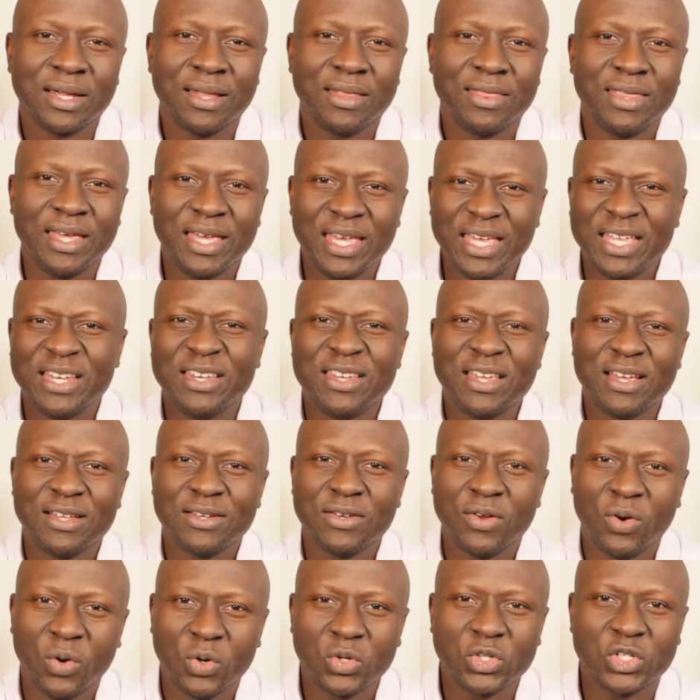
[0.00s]
the Indian
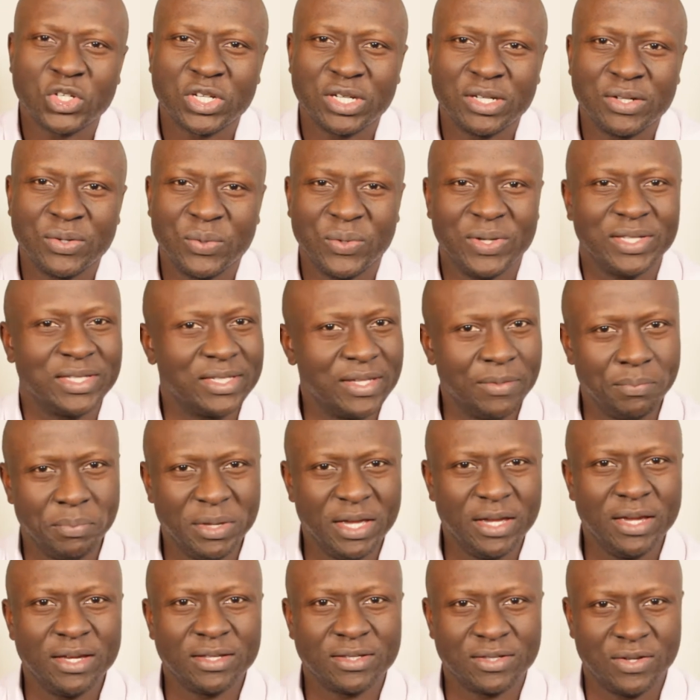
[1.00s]
Ocean was the
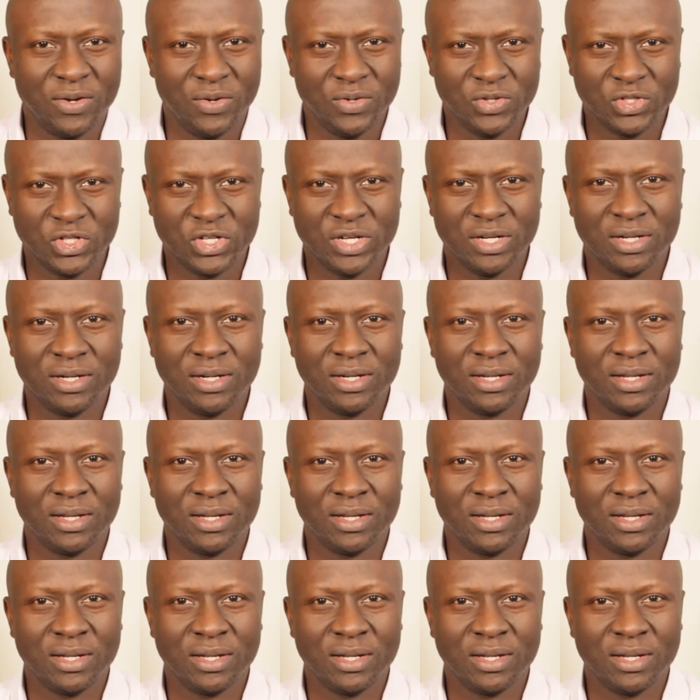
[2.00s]
biggest ocean.